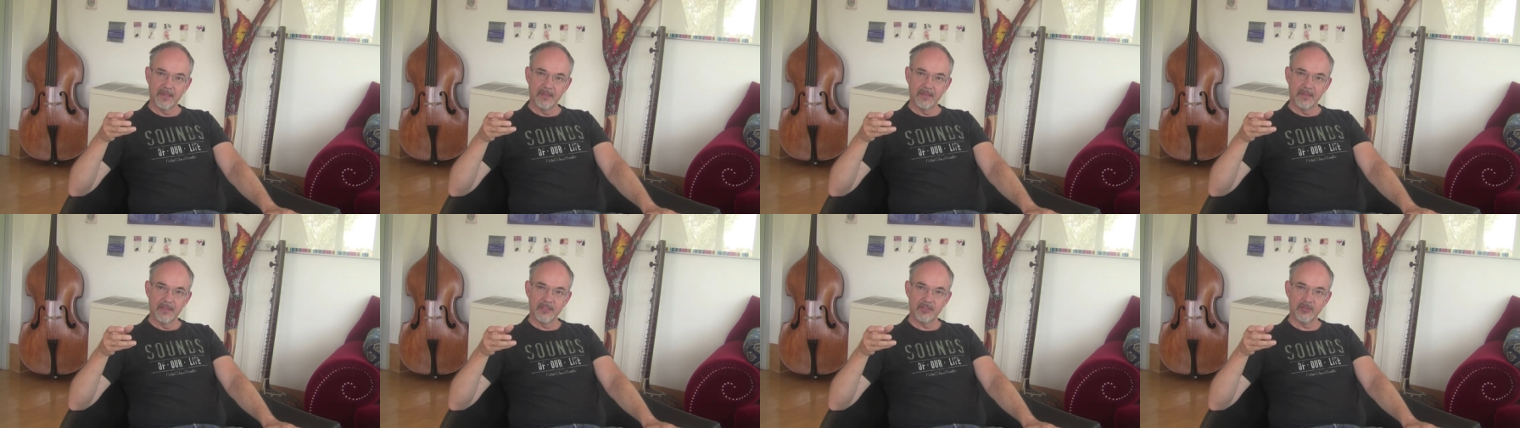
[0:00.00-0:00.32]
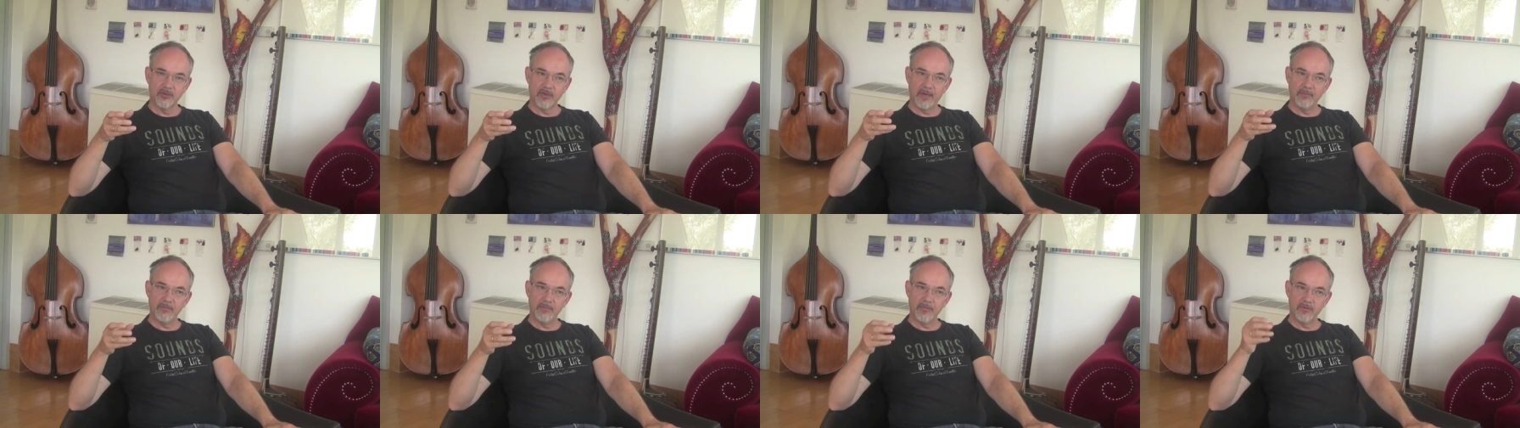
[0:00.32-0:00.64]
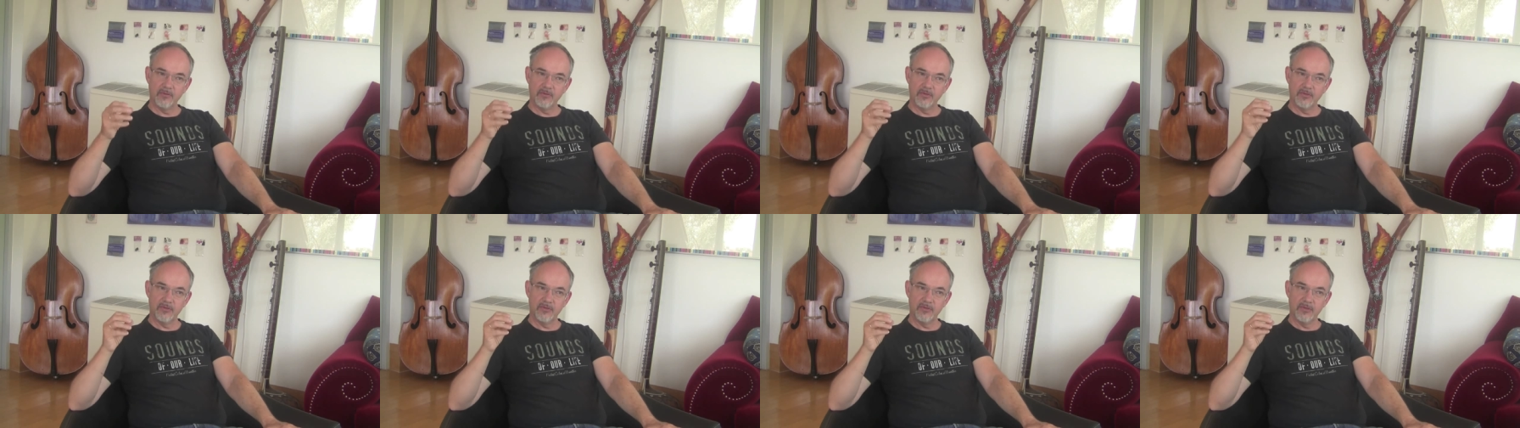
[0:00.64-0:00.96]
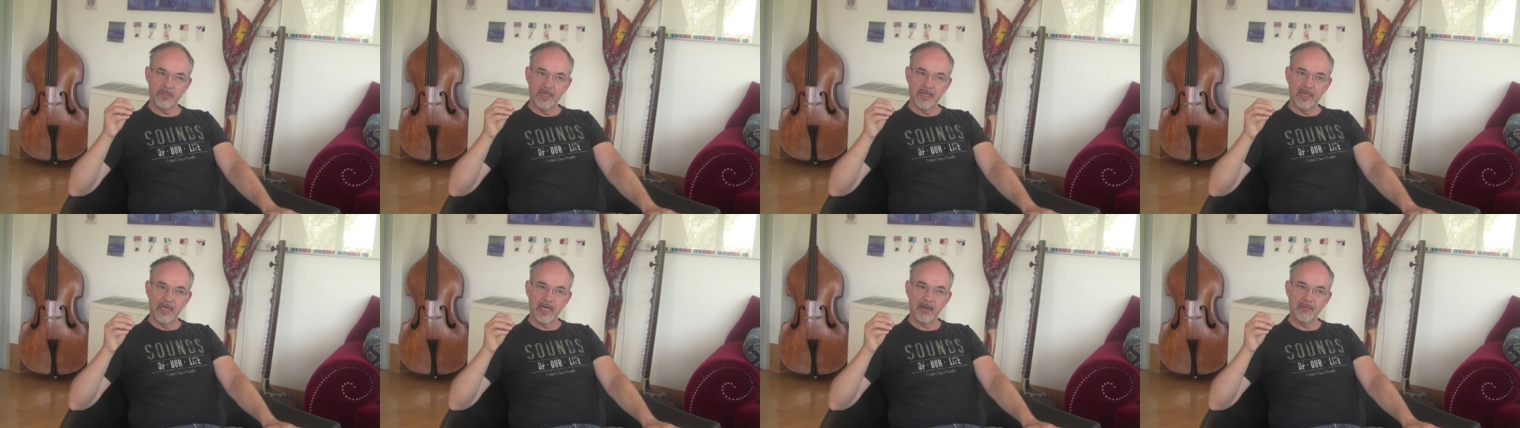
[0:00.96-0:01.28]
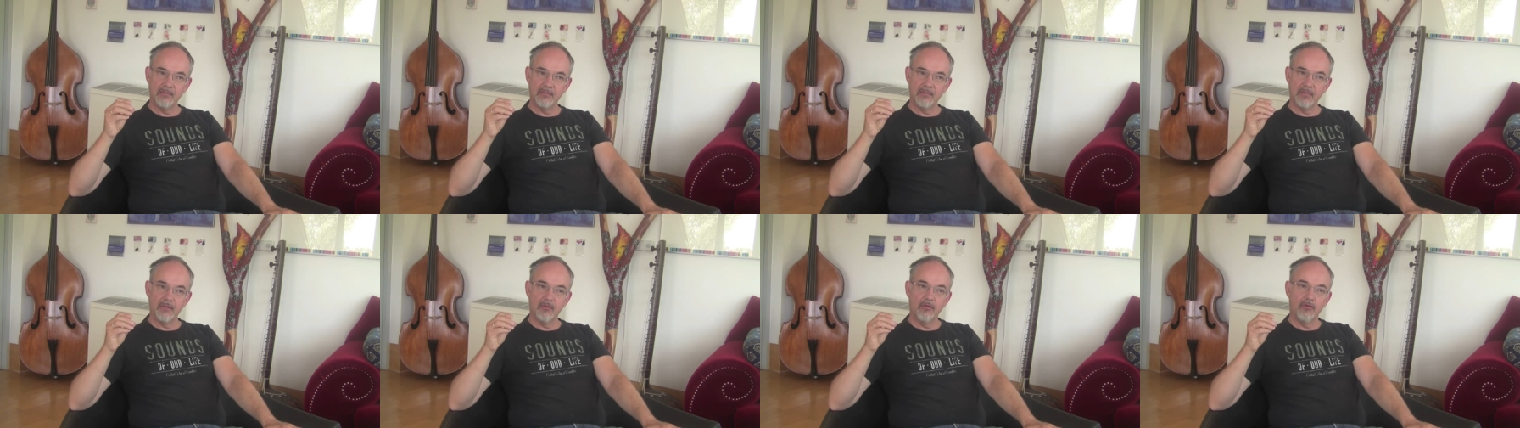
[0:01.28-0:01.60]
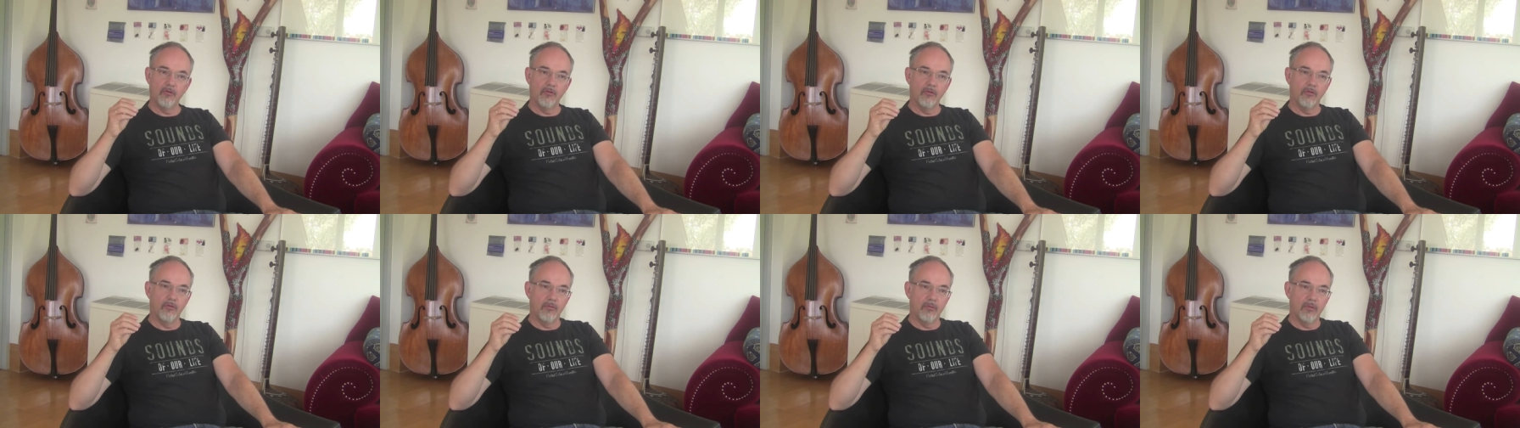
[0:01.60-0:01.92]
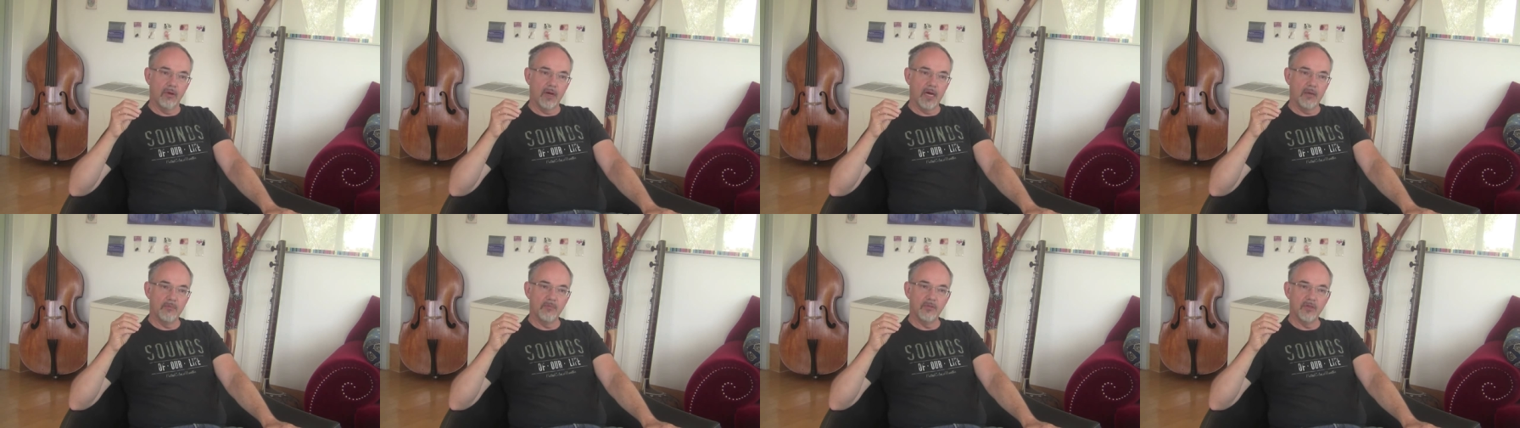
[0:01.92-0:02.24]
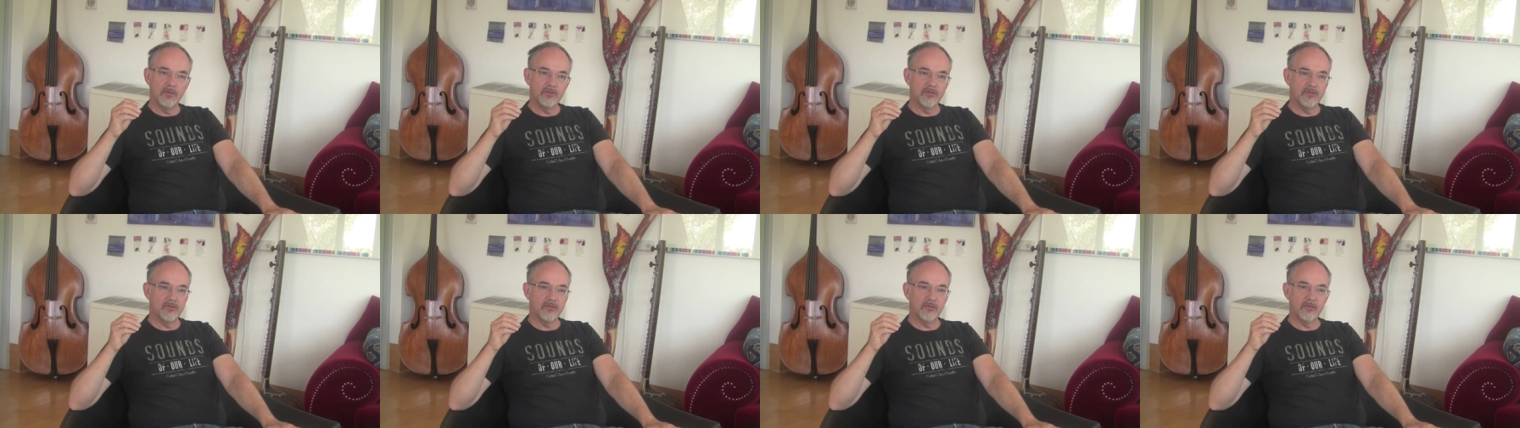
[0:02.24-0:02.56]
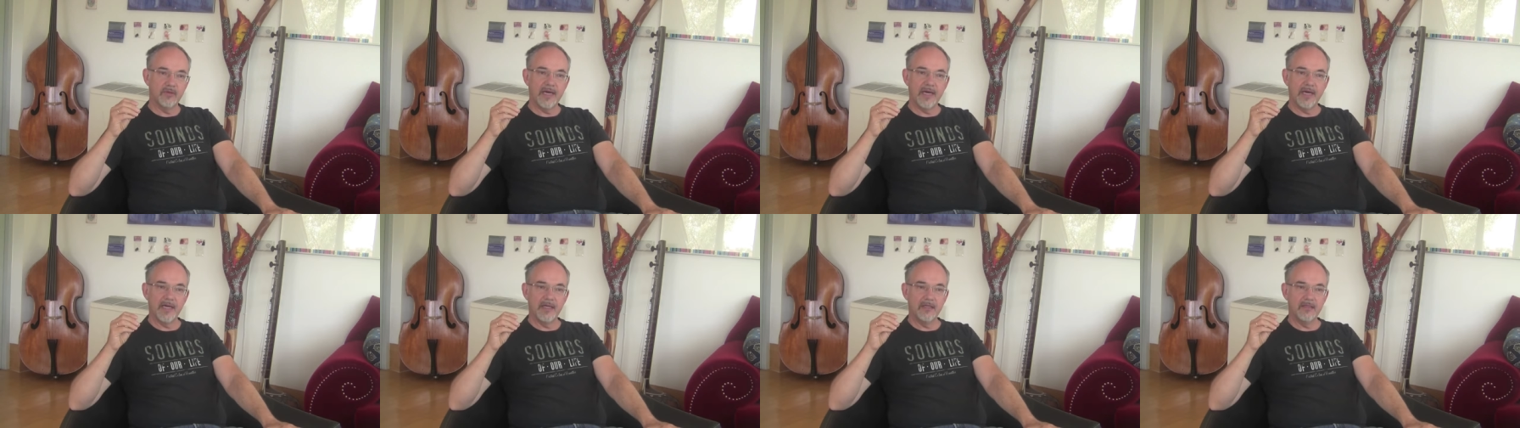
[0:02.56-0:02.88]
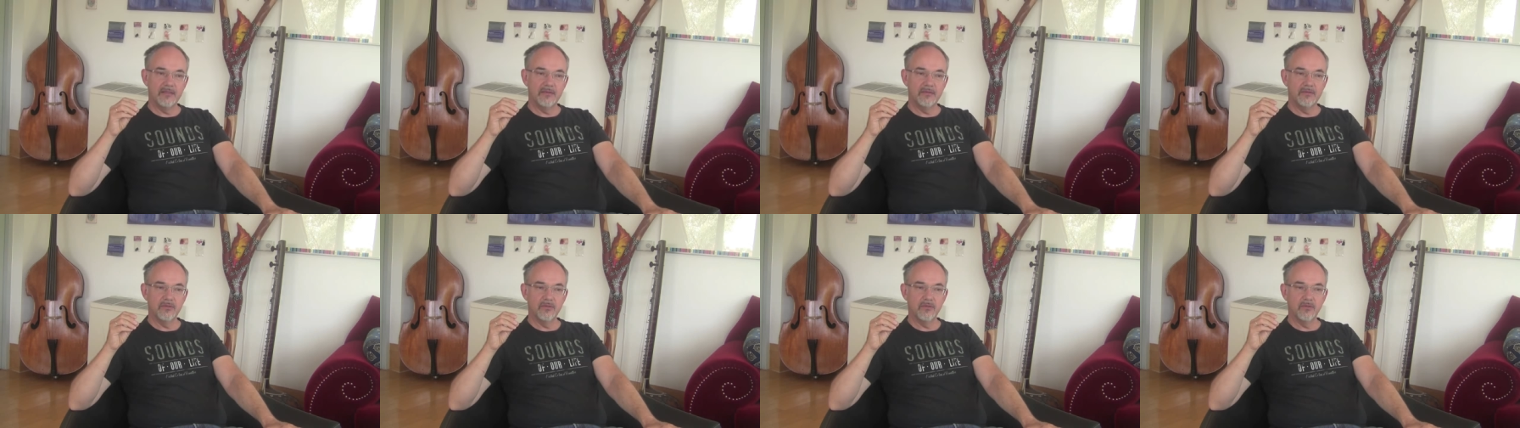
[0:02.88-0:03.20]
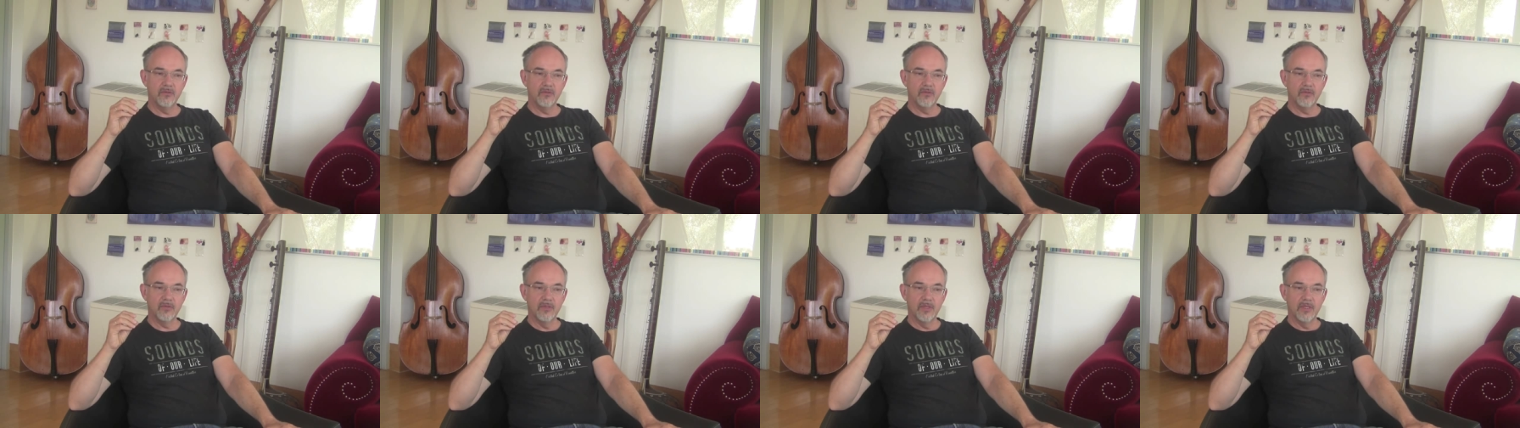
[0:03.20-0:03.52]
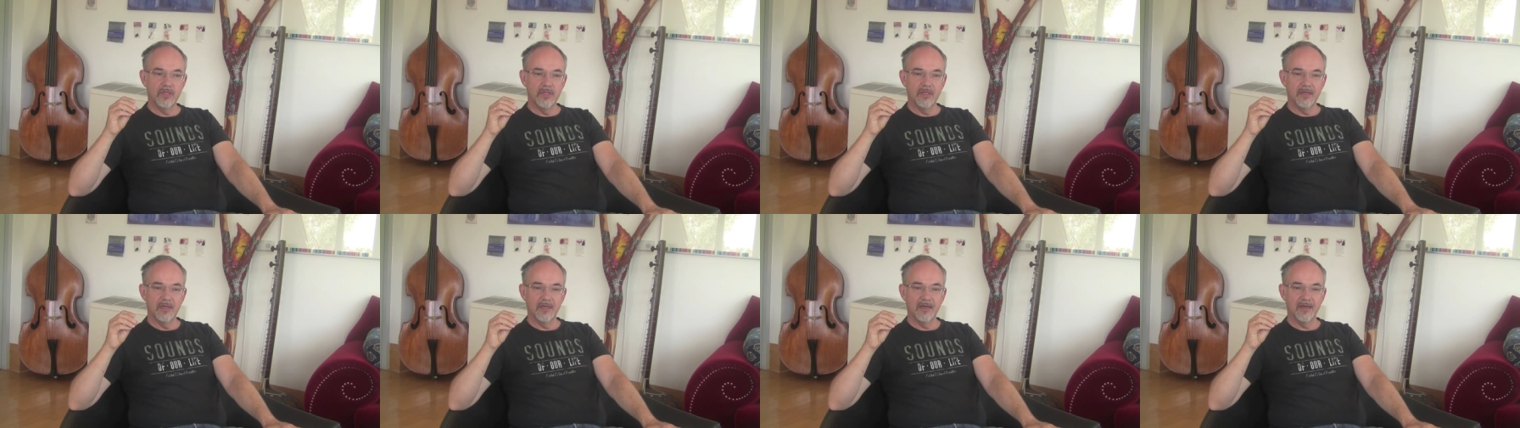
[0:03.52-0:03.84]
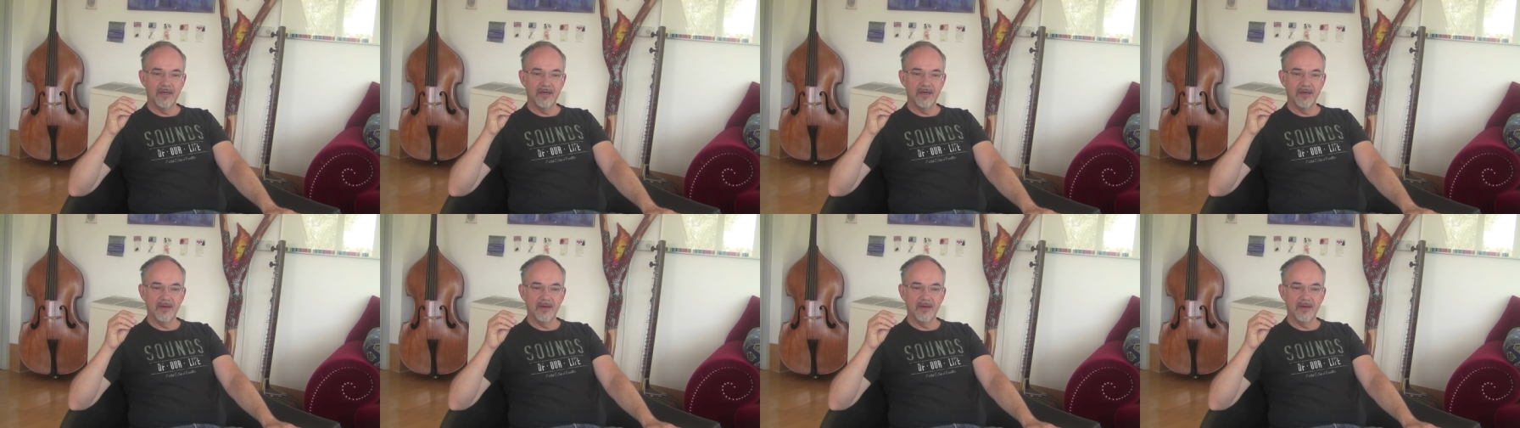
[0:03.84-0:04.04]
So I'm not, I'm, I'm not trying to uh,